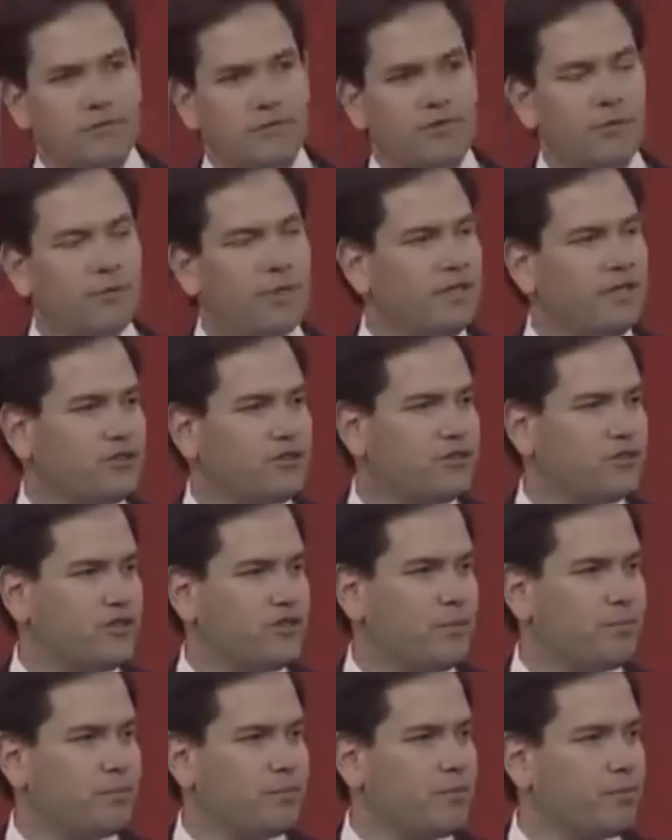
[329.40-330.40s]
For me, this is
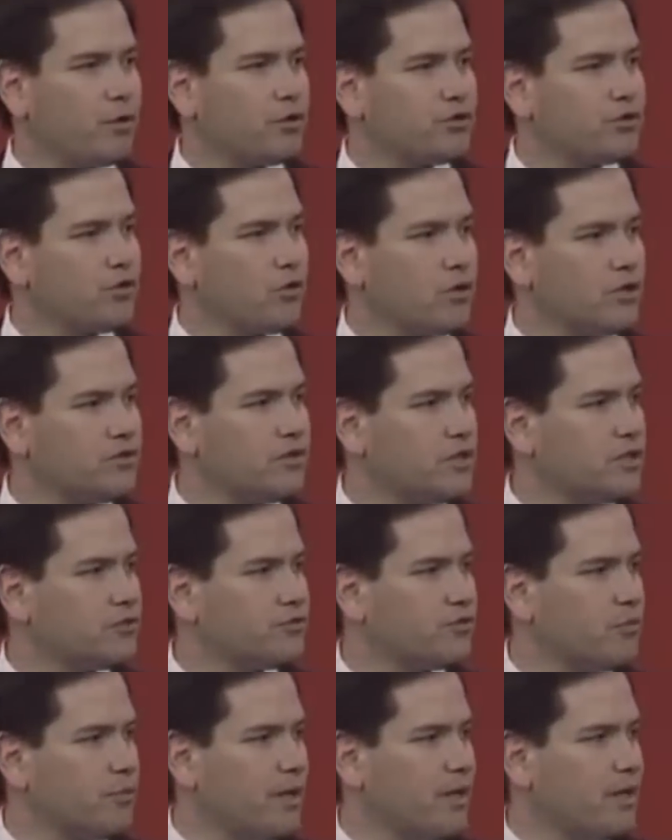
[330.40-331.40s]
deeply personal, as it is
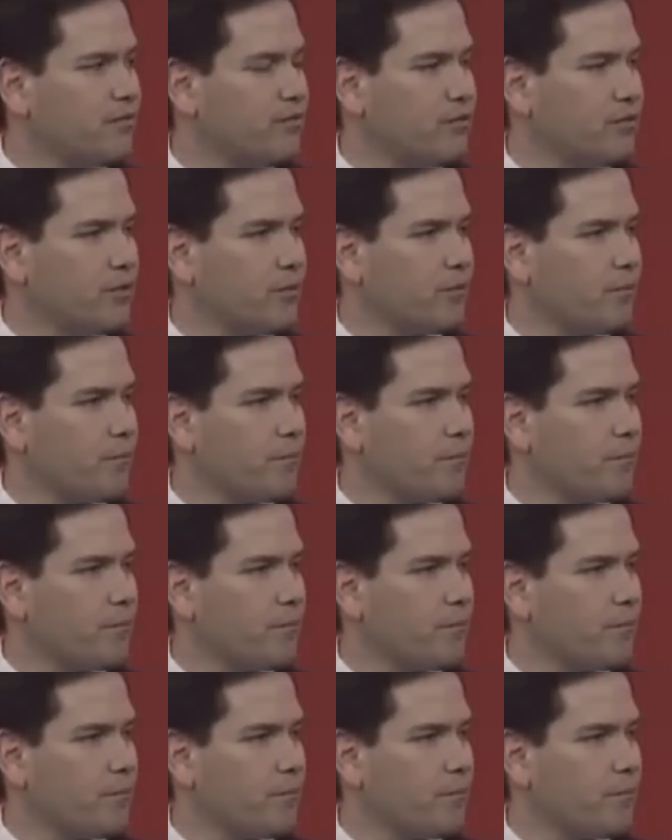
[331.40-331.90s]
for many of you.